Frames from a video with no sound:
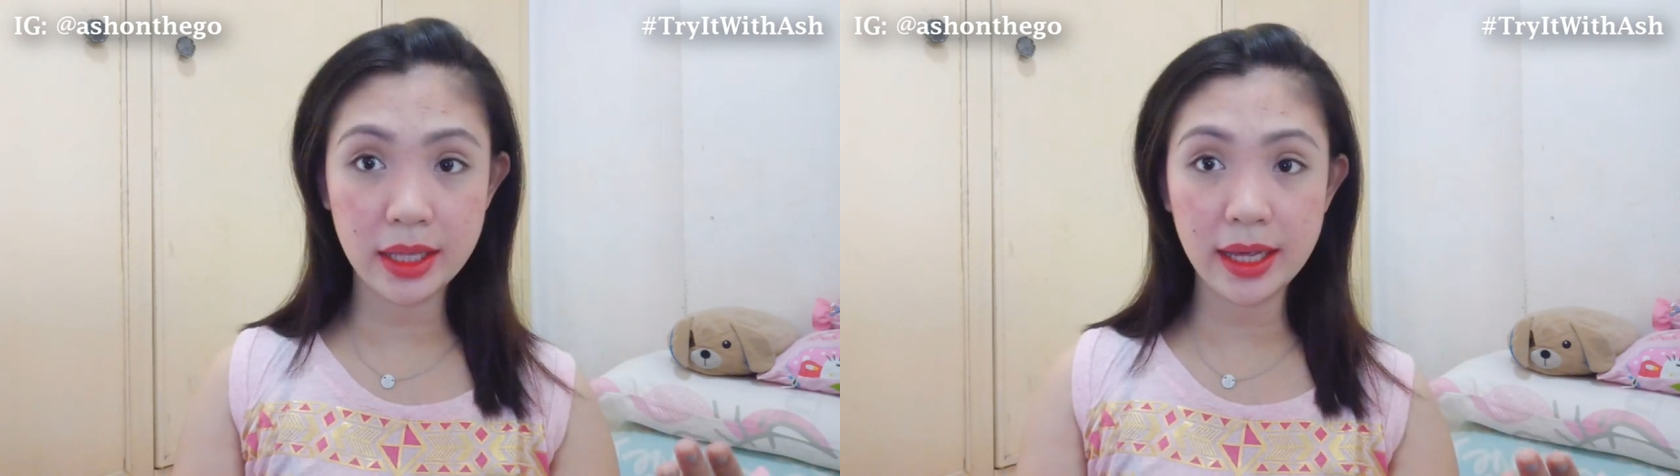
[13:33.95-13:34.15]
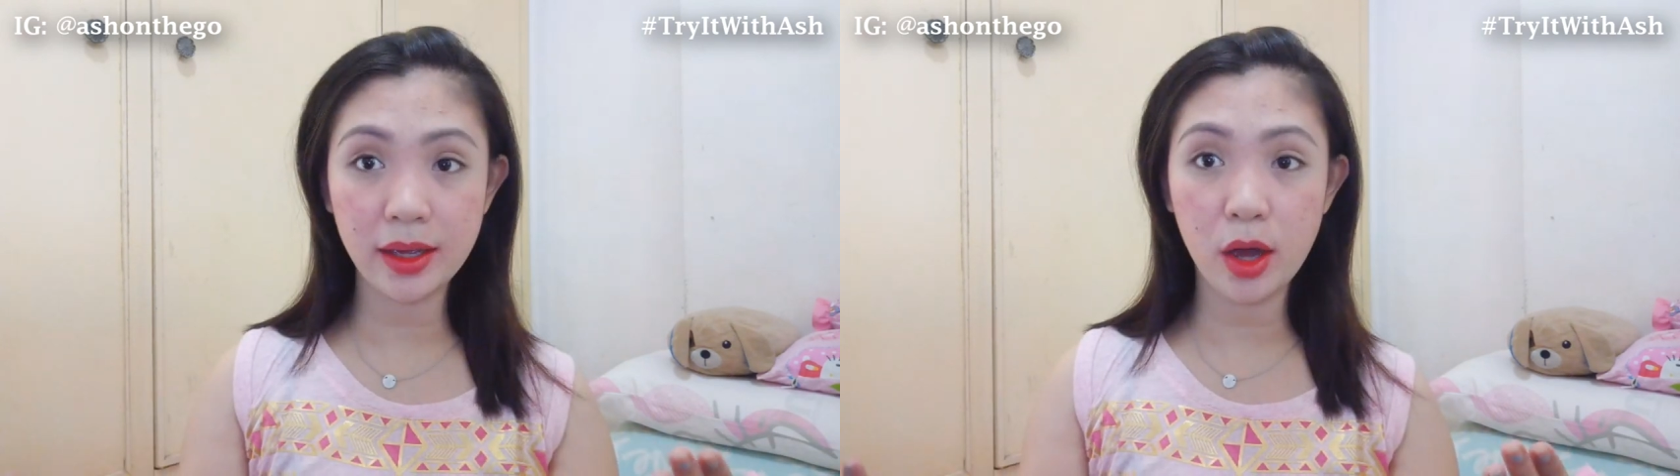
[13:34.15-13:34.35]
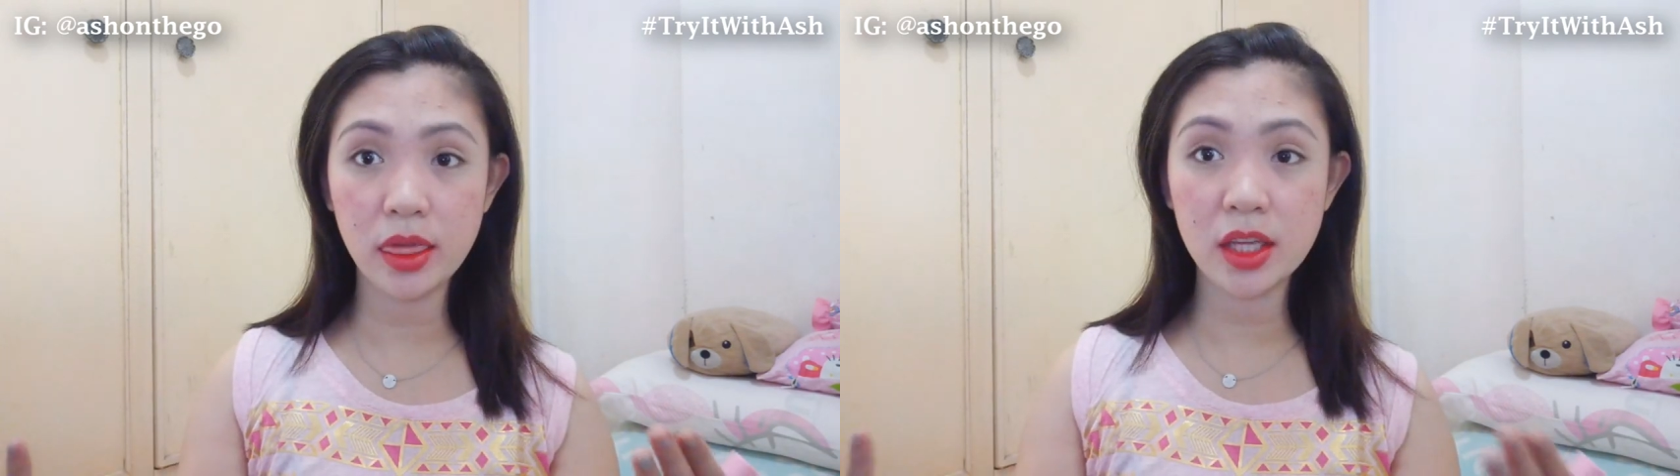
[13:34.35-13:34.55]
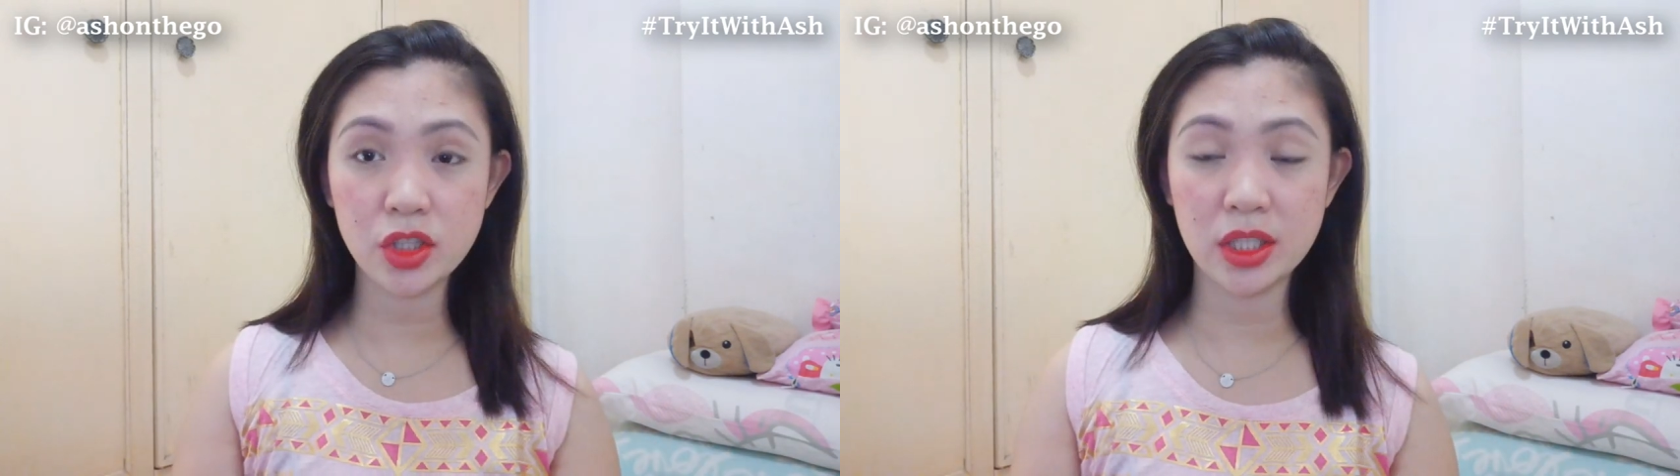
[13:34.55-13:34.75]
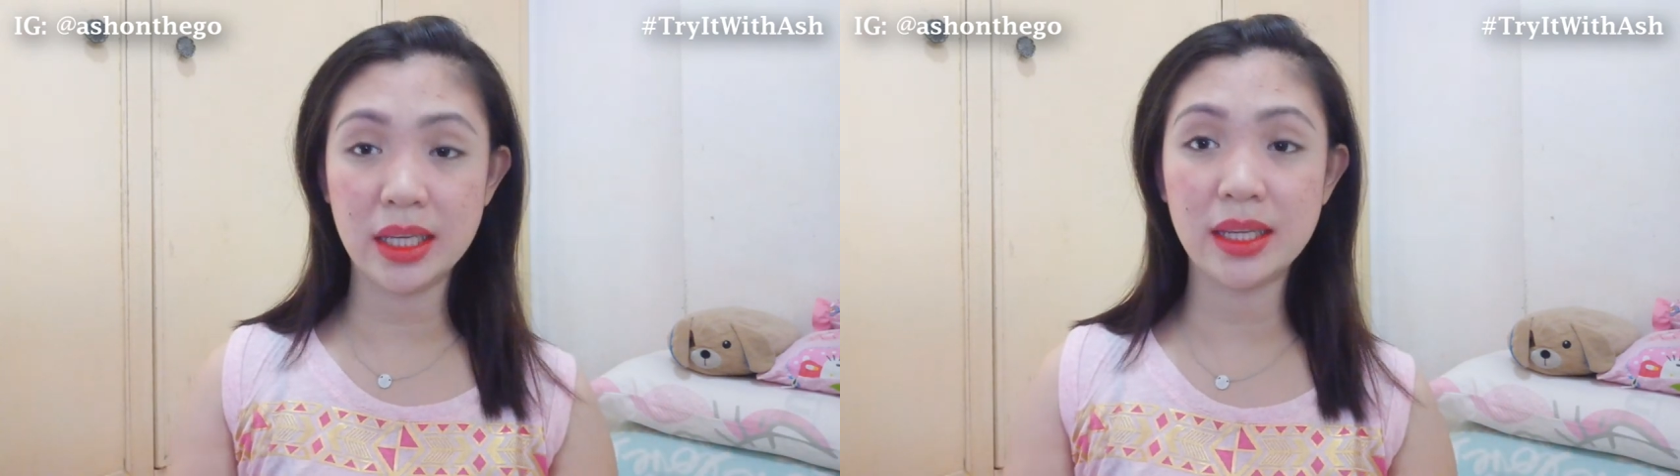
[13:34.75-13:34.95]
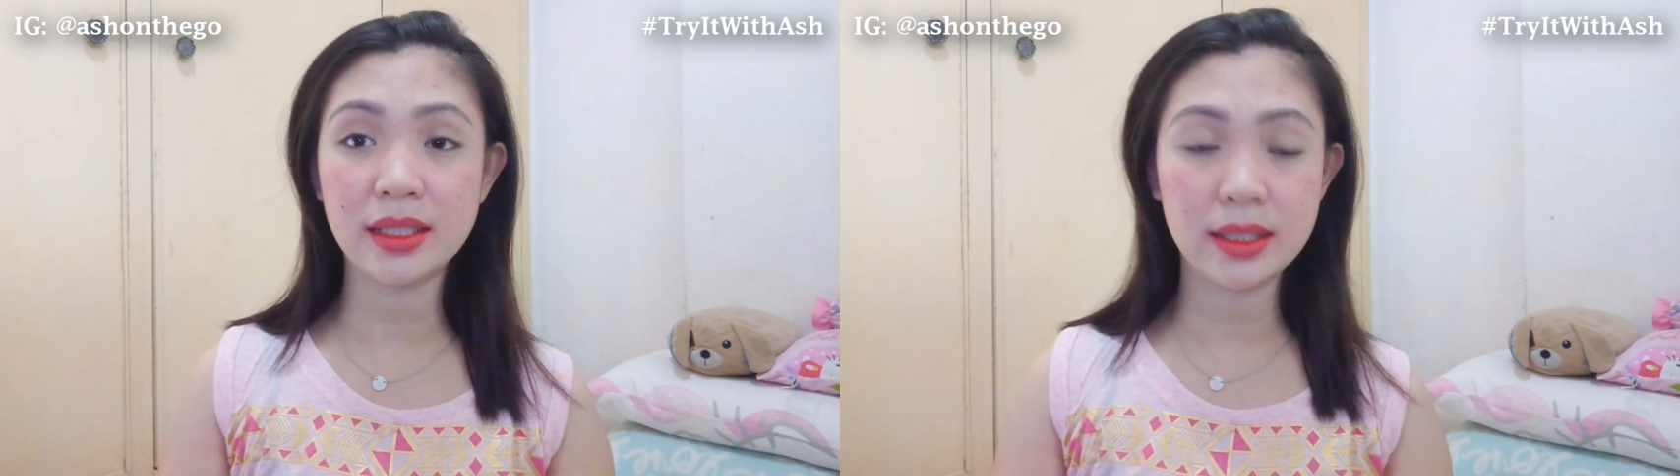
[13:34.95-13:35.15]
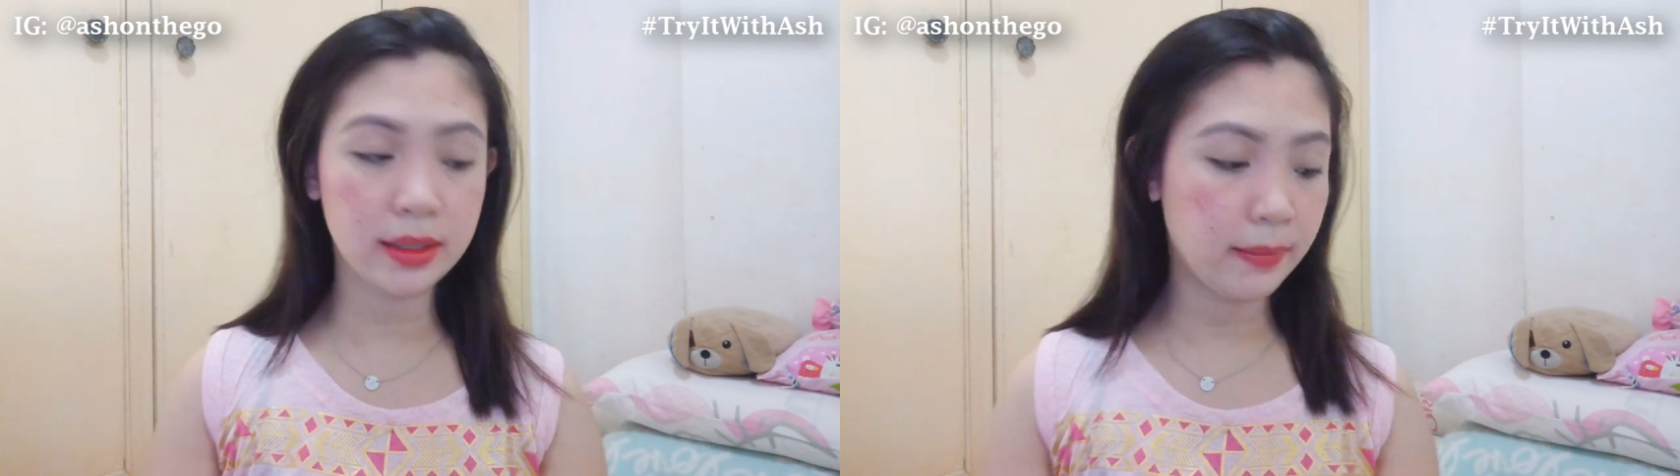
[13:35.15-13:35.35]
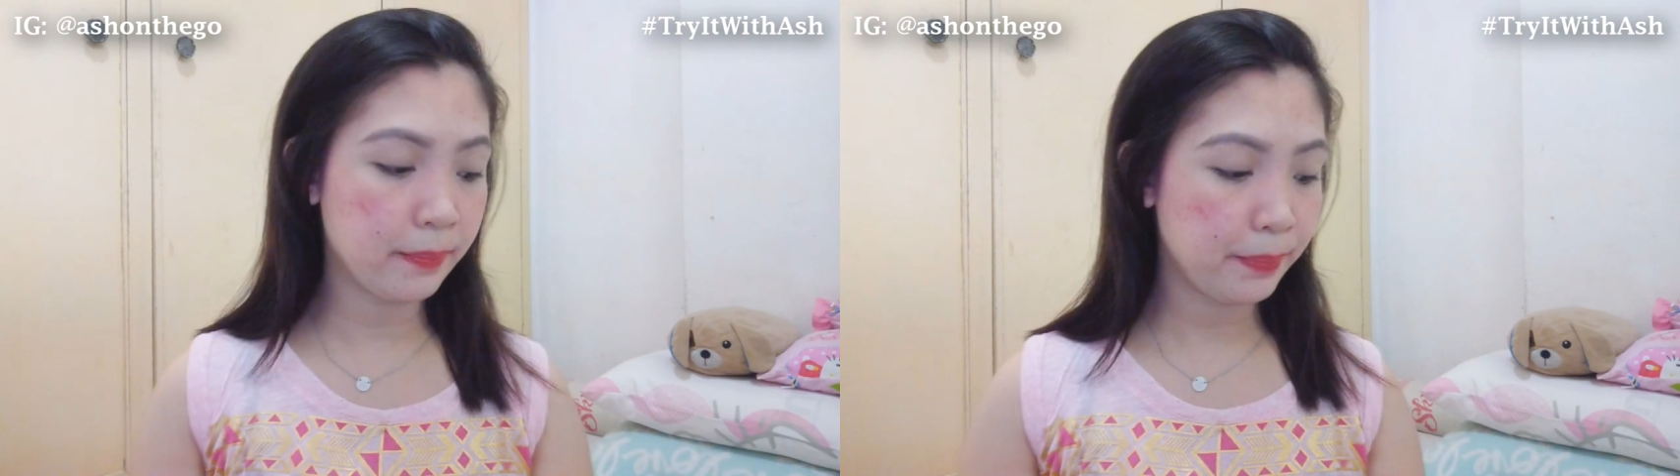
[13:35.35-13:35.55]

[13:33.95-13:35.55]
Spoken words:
like on the cheeks.